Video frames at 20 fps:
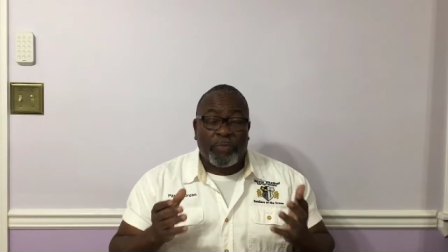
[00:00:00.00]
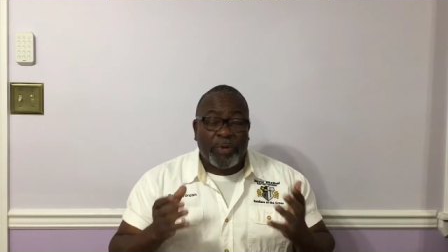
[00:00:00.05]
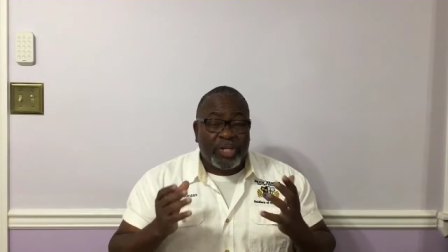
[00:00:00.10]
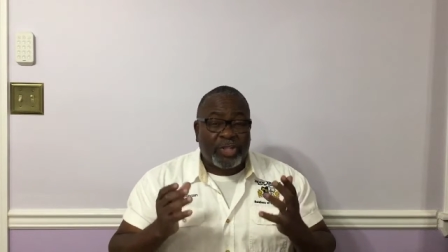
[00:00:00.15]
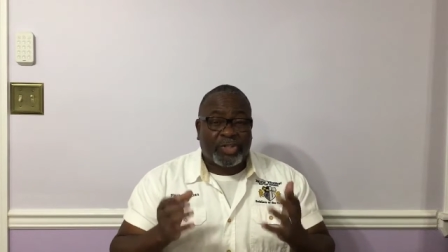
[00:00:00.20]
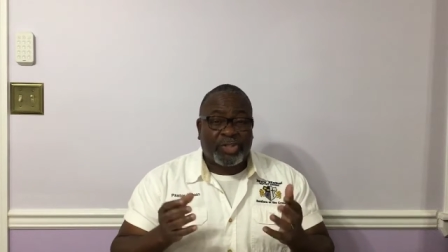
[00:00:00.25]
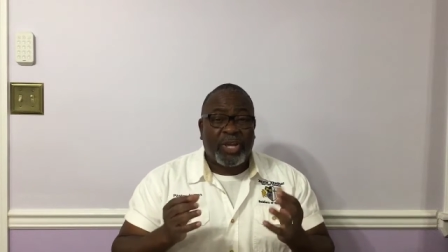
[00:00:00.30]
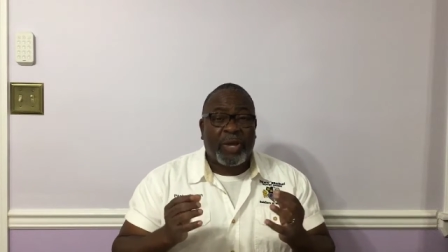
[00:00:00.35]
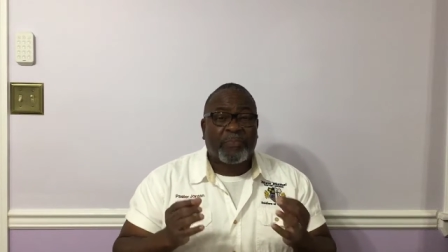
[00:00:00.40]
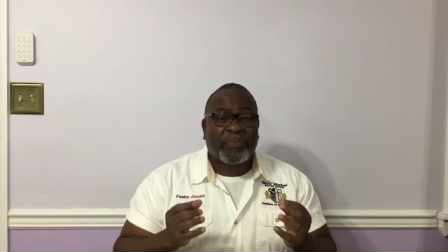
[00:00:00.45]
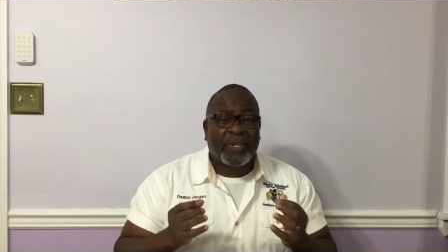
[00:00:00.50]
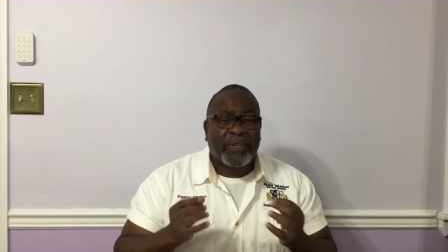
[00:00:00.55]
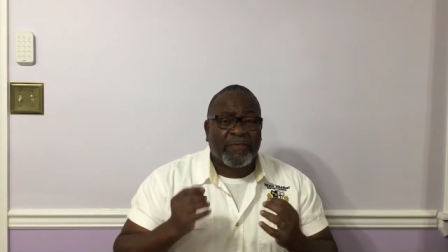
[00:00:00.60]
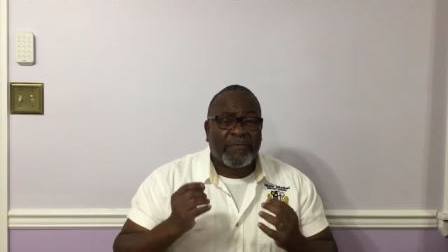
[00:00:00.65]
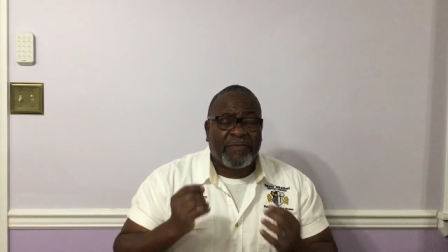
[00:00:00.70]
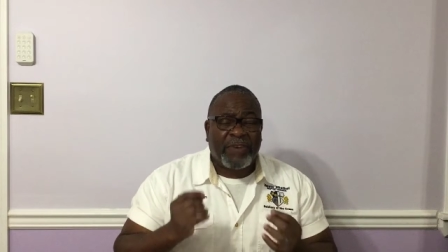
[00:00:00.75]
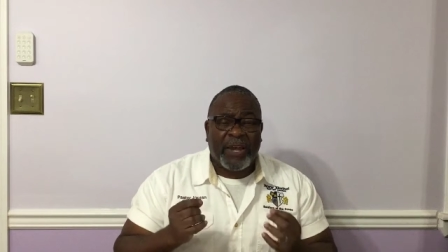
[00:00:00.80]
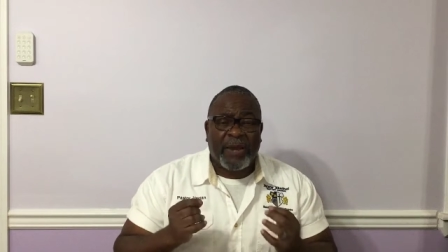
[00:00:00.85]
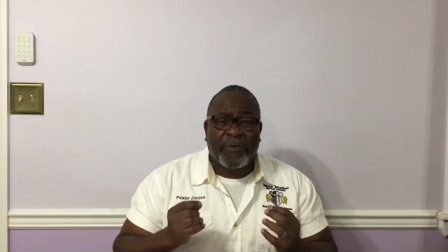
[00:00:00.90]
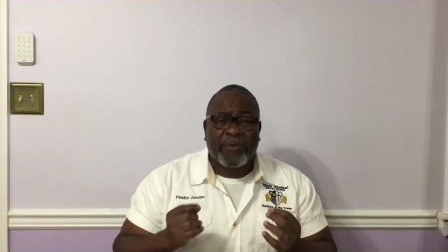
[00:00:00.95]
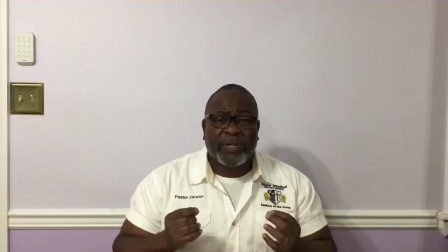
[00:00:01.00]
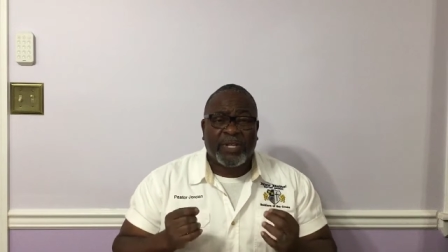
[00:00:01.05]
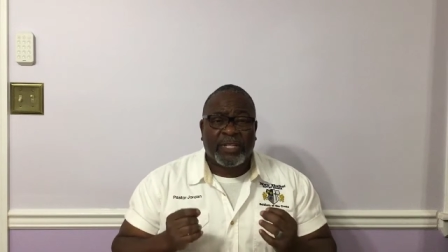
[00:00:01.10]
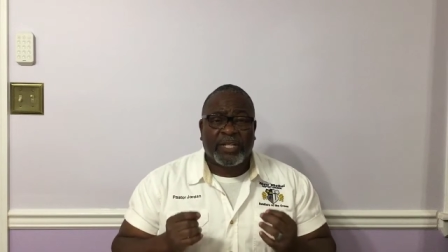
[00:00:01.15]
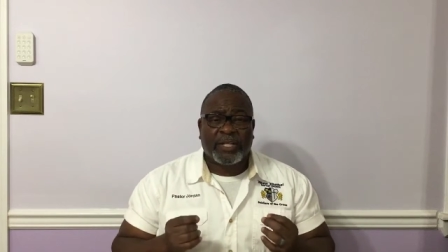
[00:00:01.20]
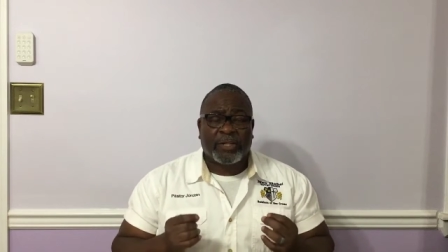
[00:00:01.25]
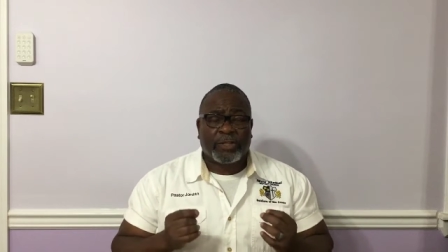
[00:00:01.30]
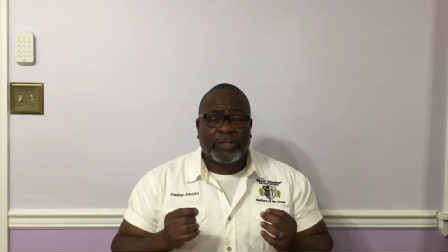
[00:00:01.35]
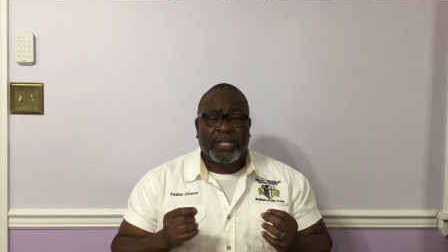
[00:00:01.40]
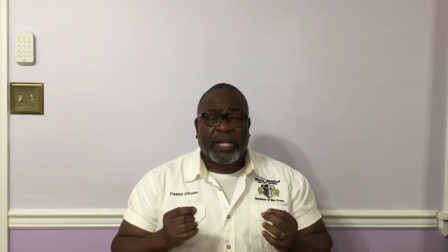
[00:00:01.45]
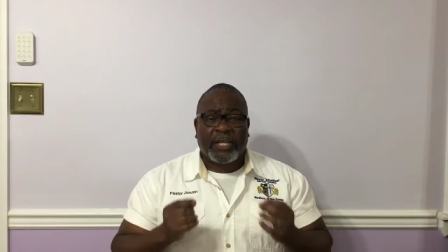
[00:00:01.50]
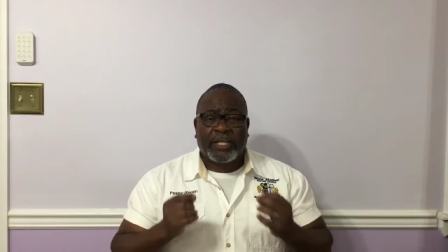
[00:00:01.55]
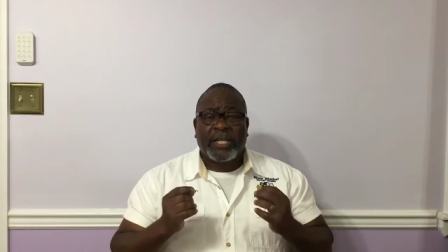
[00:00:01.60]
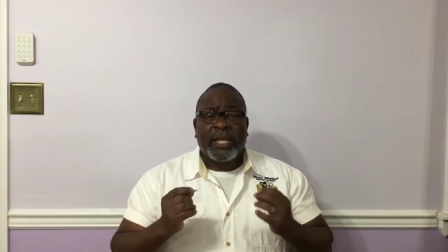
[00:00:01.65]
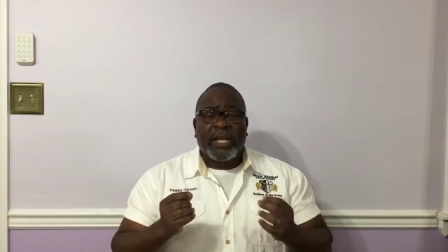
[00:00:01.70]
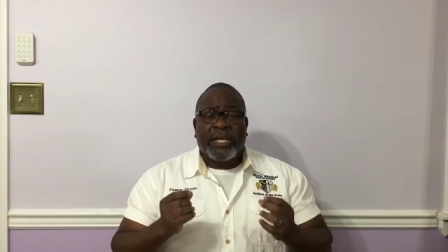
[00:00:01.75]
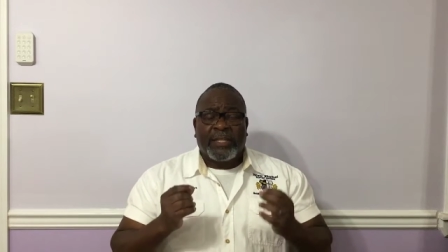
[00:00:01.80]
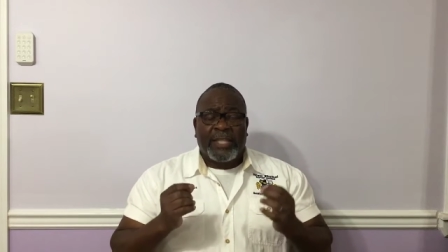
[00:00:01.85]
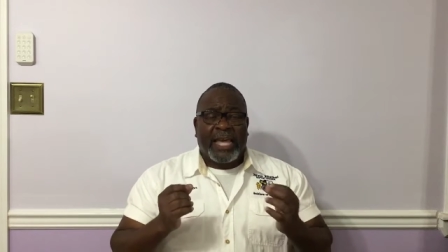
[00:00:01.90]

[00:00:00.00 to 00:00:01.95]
but something very little that